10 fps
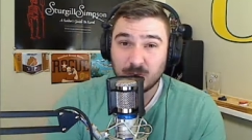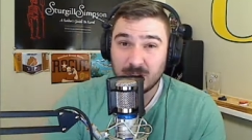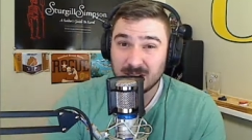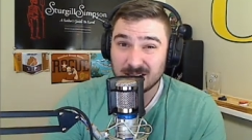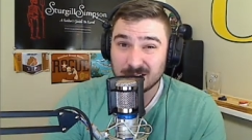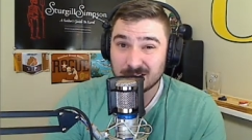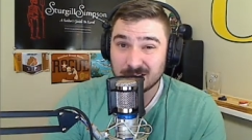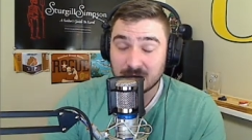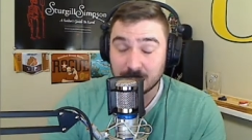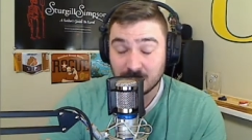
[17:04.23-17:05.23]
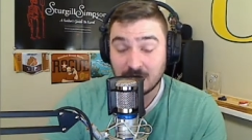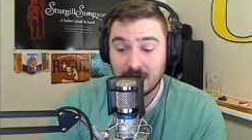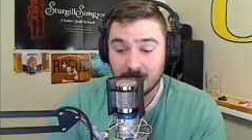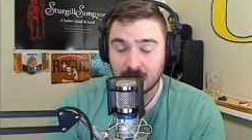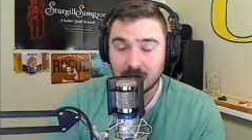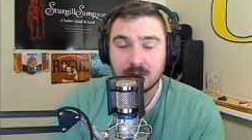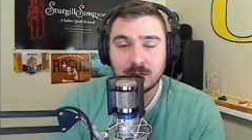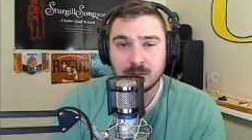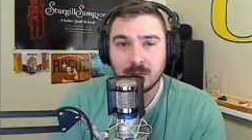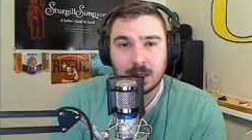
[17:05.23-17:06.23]
free to subscribe on
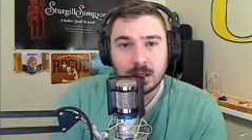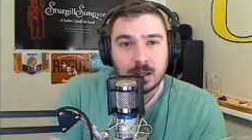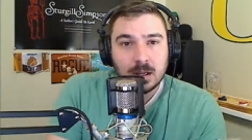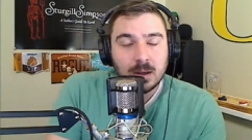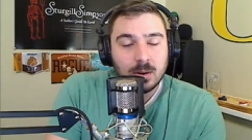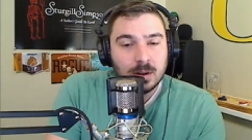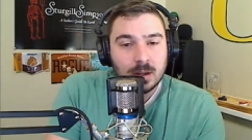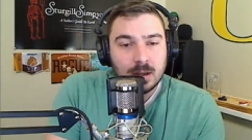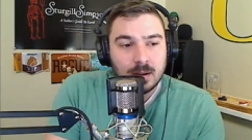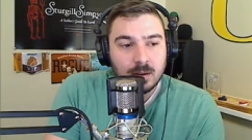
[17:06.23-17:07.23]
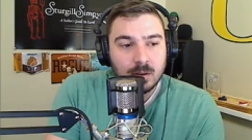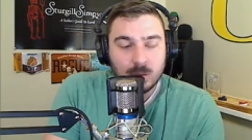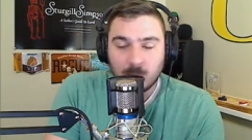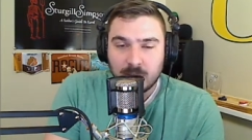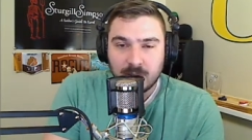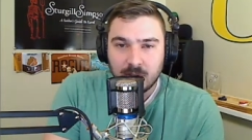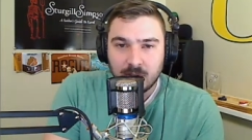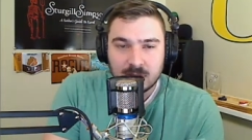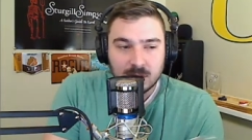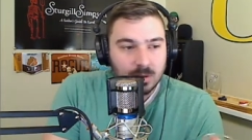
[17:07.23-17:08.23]
YouTube or wherever you
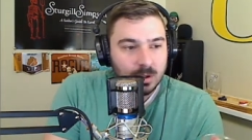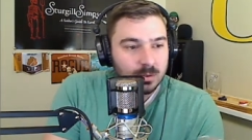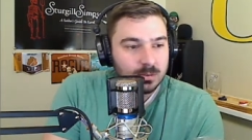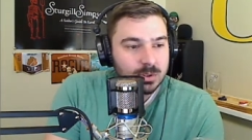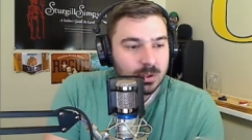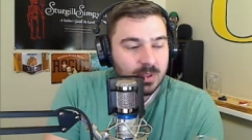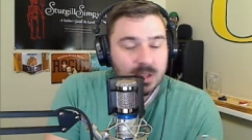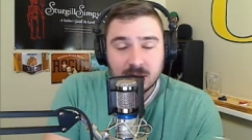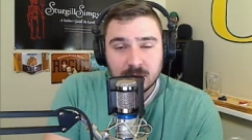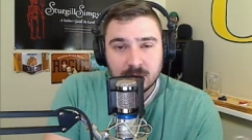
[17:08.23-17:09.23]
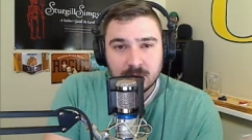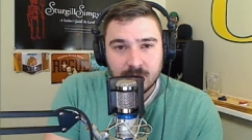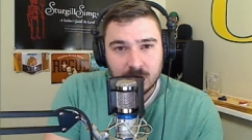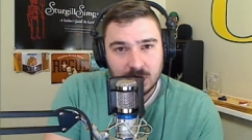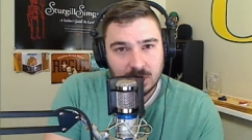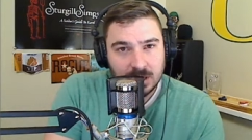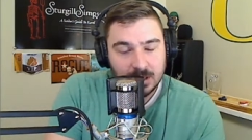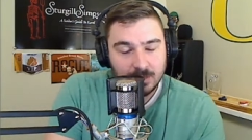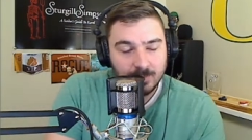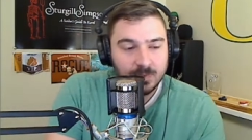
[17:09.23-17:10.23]
listen. So thanks for tuning
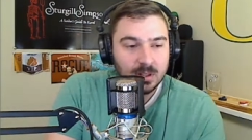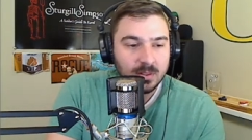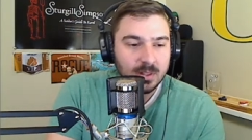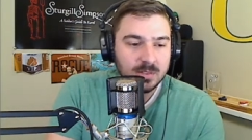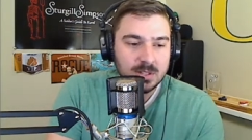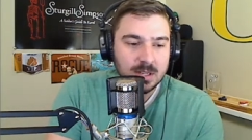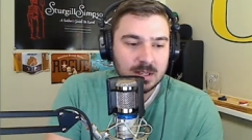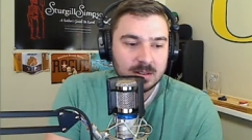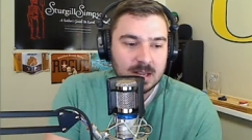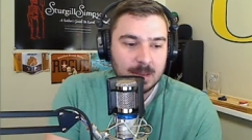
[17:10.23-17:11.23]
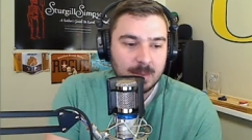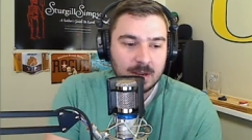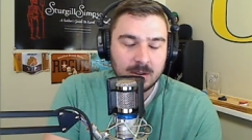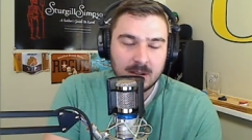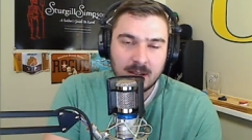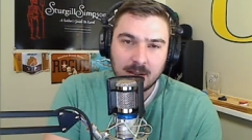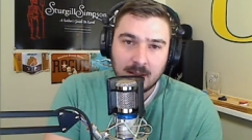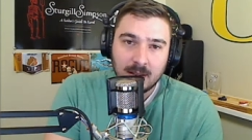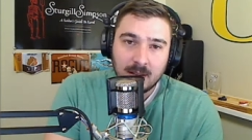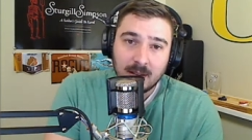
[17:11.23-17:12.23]
in. Thanks for taking the time out of your day.
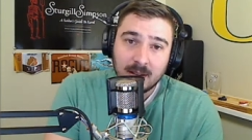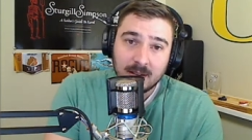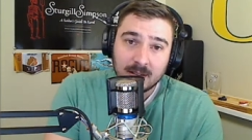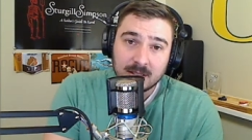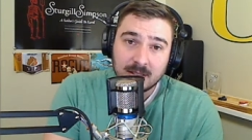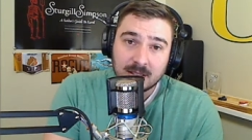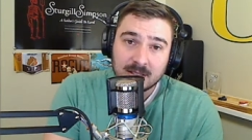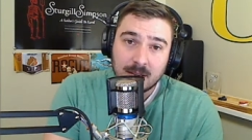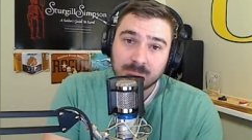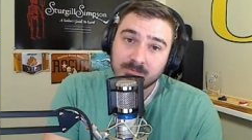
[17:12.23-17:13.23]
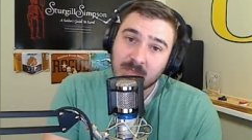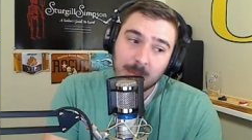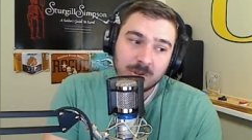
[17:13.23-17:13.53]
And until next time, happy